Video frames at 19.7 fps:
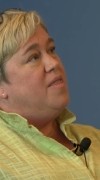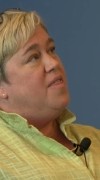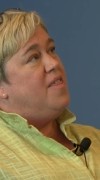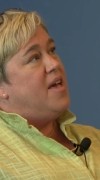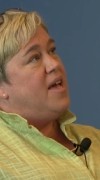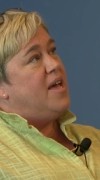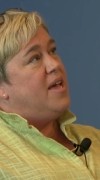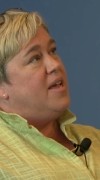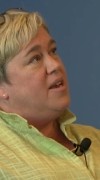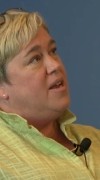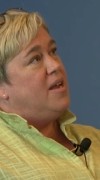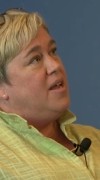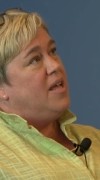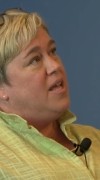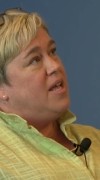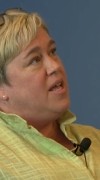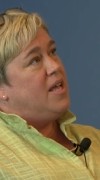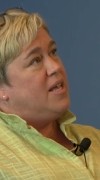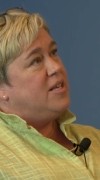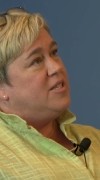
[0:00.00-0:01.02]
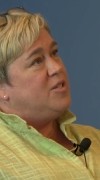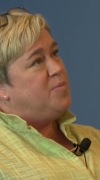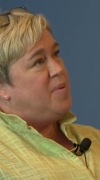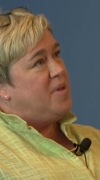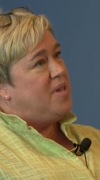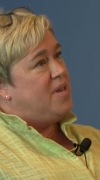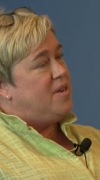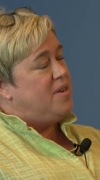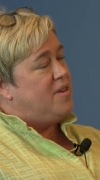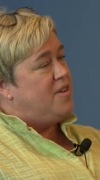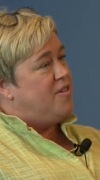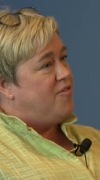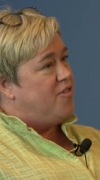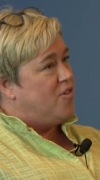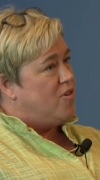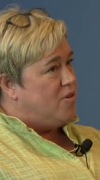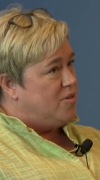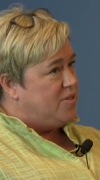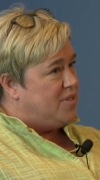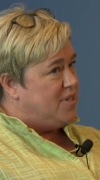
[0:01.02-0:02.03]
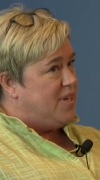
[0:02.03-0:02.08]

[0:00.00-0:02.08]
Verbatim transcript: that it's been difficult